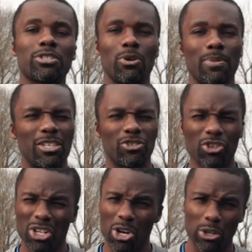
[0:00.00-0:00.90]
so because
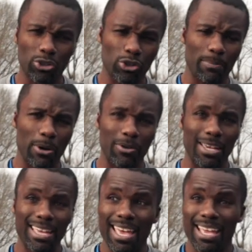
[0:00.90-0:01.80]
you're going to hurt your
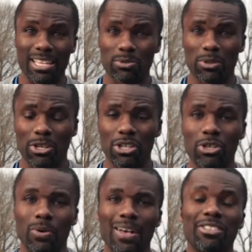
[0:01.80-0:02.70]
opponent. And guess what they're going
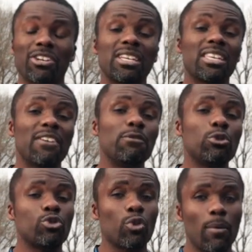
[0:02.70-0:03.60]
to do? They're going to give
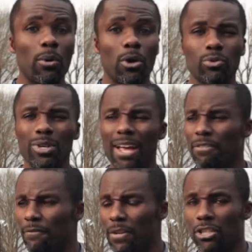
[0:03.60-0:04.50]
you short balls. We're going
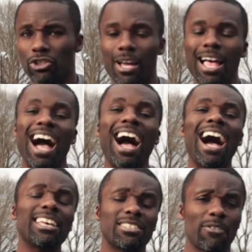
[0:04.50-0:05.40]
to have to finish it.
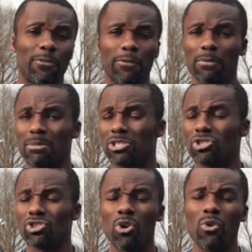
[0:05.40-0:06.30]
I suffered from this
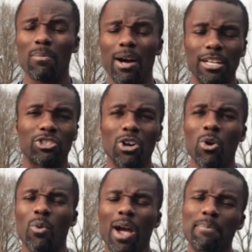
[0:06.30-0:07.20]
so much
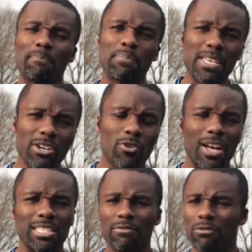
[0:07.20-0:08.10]
where I be
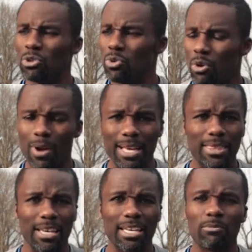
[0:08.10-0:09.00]
aggressive, do the right
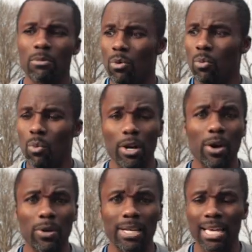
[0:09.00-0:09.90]
thing, and what
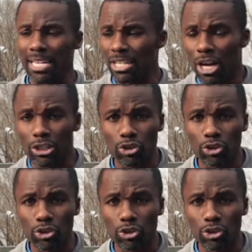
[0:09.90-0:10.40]
I would get? A